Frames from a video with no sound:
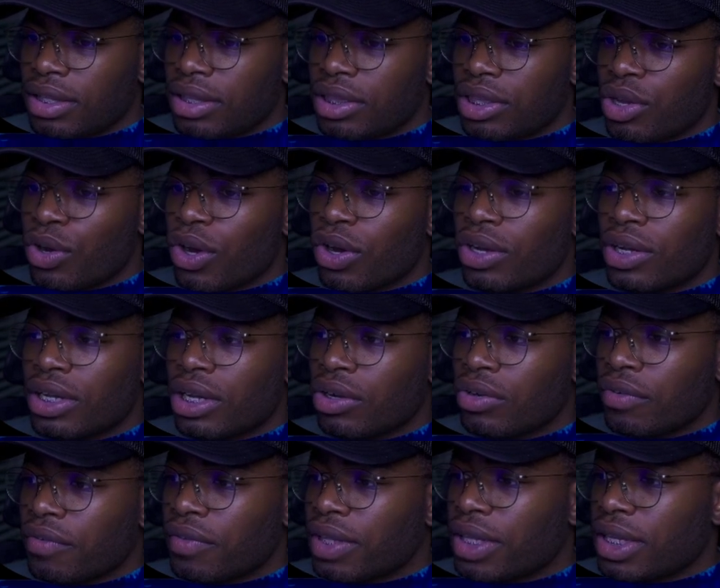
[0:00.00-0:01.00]
there are a ton
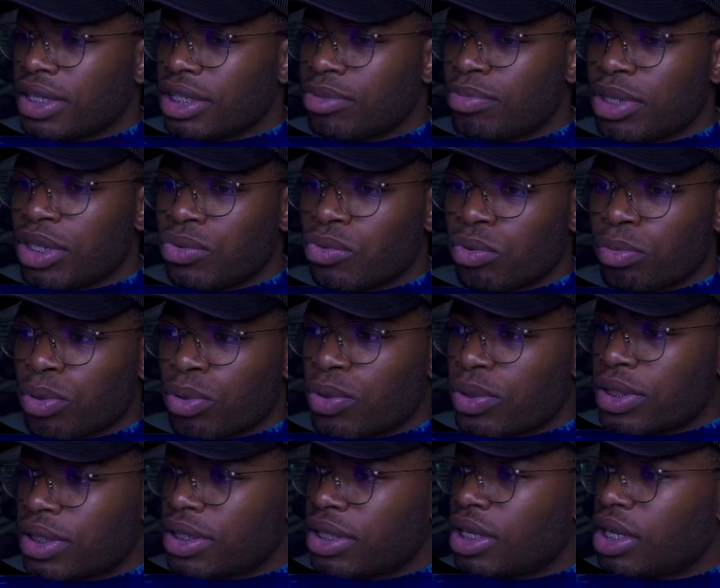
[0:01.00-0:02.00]
of things being
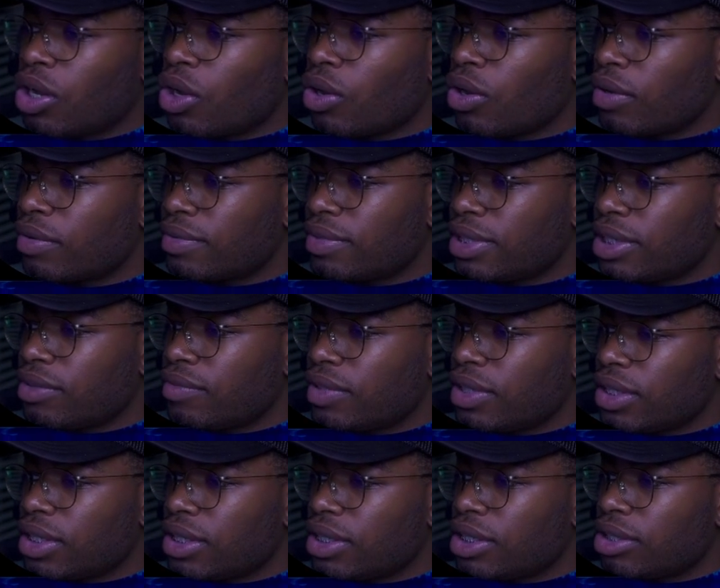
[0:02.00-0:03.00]
reported, a lot of
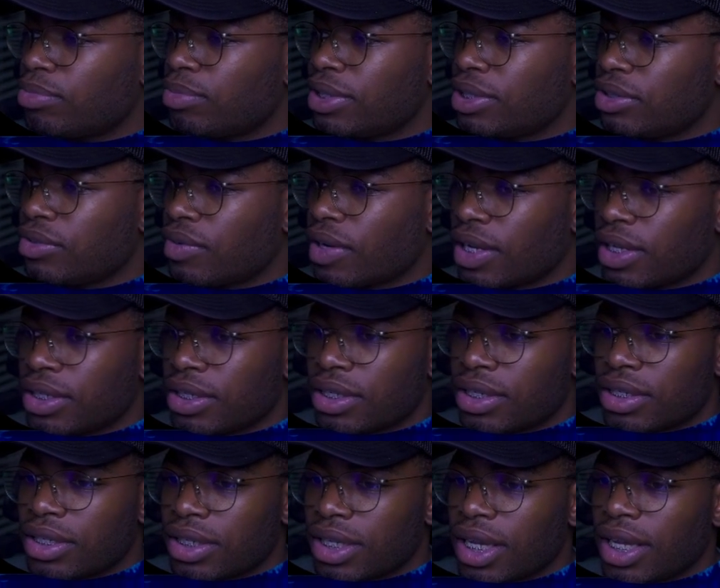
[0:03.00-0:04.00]
CVEs being granted.